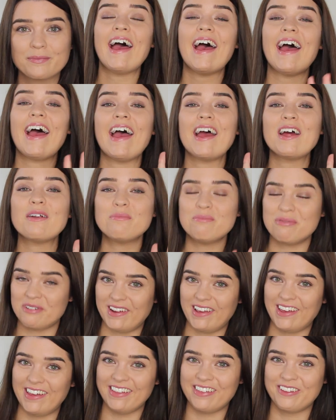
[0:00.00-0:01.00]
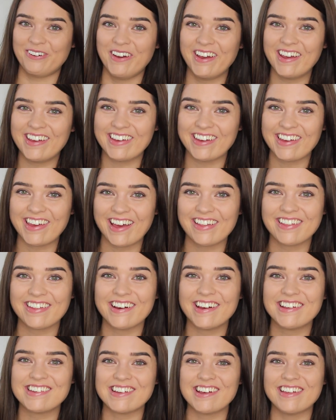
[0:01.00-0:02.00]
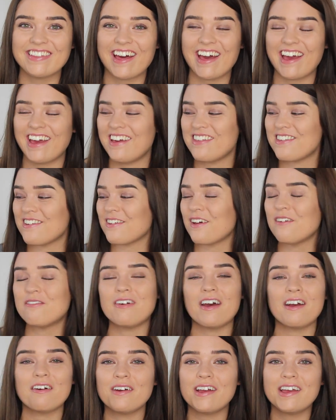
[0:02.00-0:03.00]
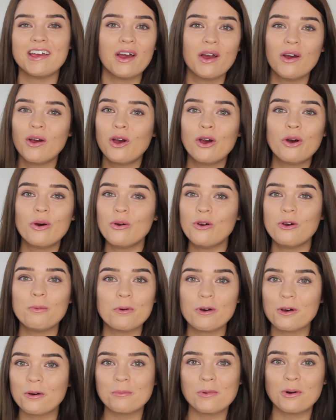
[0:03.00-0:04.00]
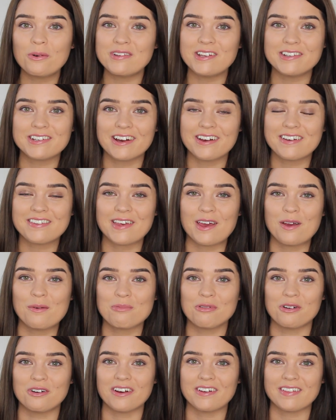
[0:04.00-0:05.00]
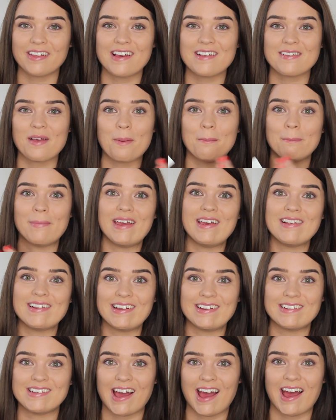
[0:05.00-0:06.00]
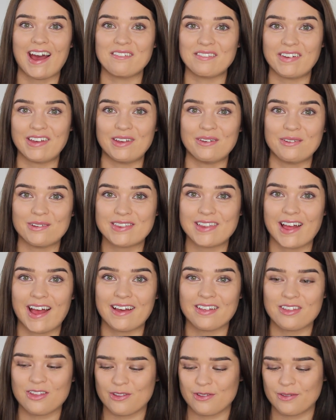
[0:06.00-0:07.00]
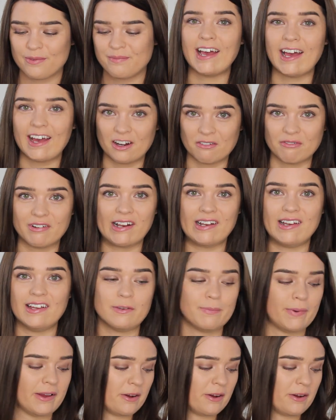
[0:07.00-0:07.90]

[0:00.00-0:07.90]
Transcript: And breathe. You get the idea there. It's just a very uber multitasking product that is amazing to have in your stash. And I really need to